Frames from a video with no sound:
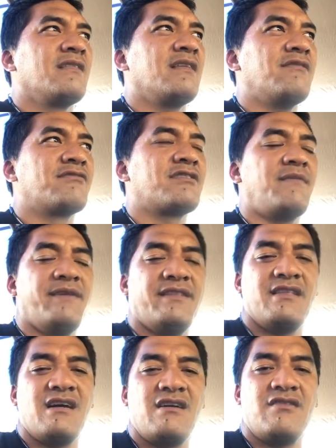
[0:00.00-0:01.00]
that was
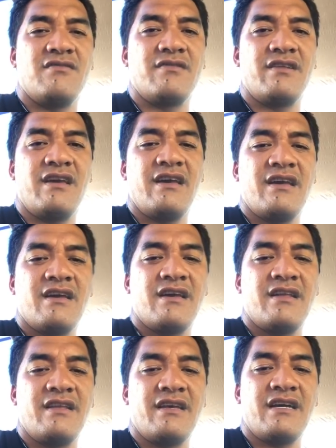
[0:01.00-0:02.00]
coming down,
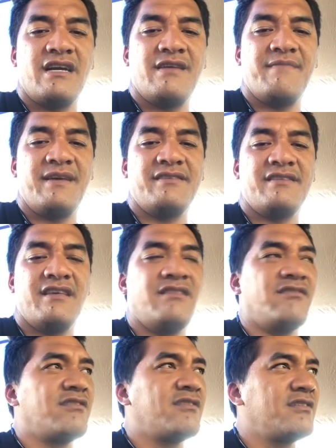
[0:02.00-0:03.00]
and it kind of makes it
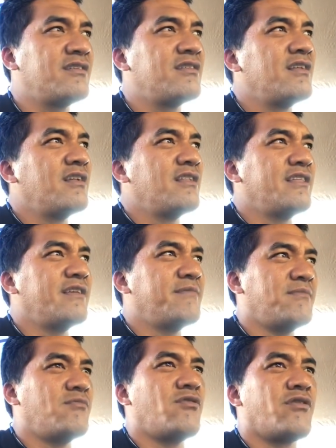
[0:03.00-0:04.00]
look a
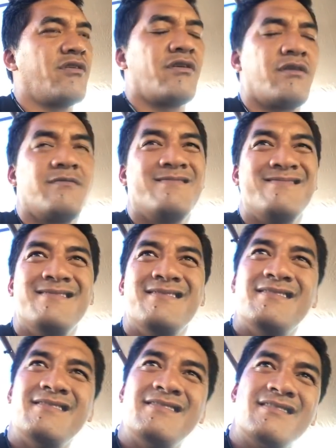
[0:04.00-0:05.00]
little bit more,
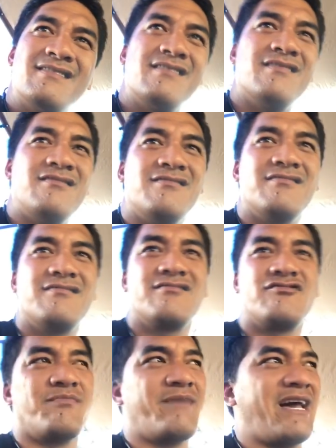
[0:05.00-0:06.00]
you know,
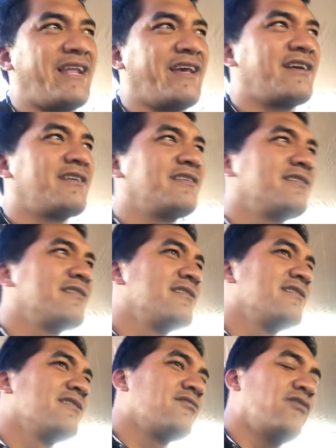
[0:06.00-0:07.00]
dramatic
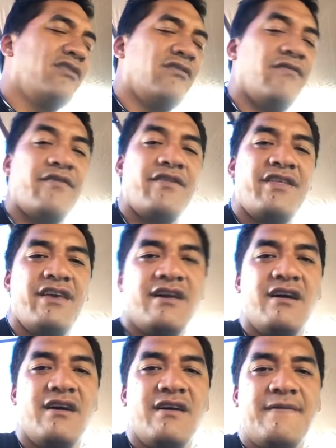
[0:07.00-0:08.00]
going over
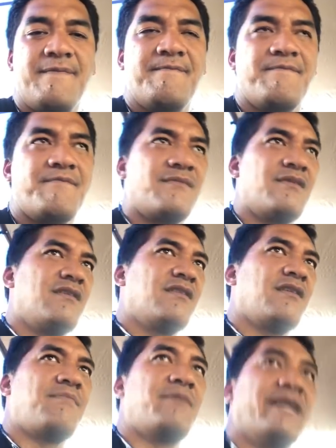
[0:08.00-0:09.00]
the uh,
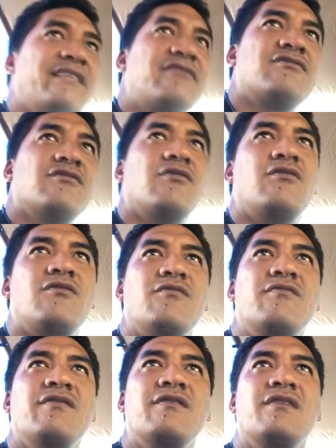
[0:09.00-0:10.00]
the plates.
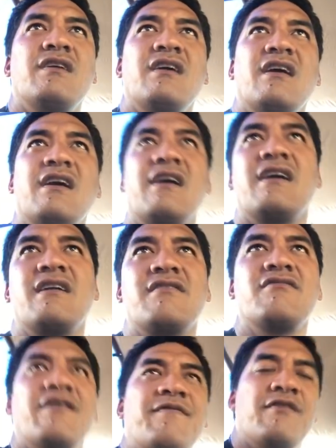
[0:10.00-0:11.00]
So I
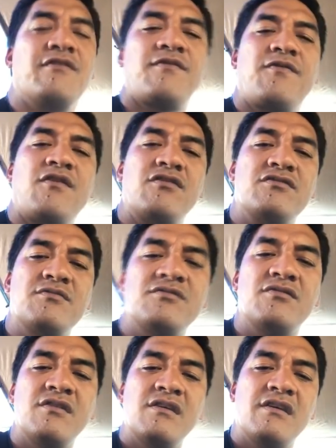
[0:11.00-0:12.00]
don't know if it was
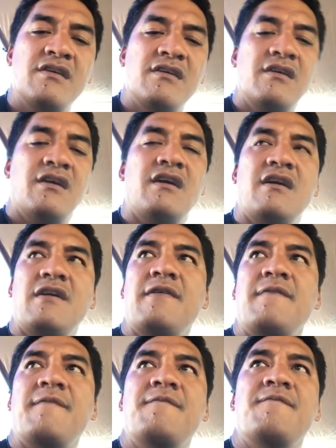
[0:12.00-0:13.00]
false
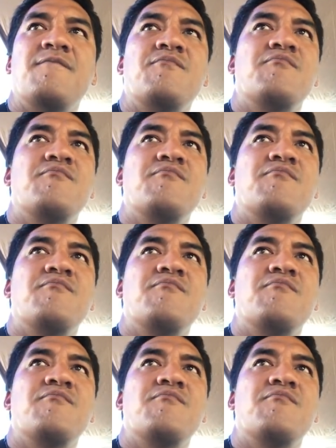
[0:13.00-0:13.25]
um,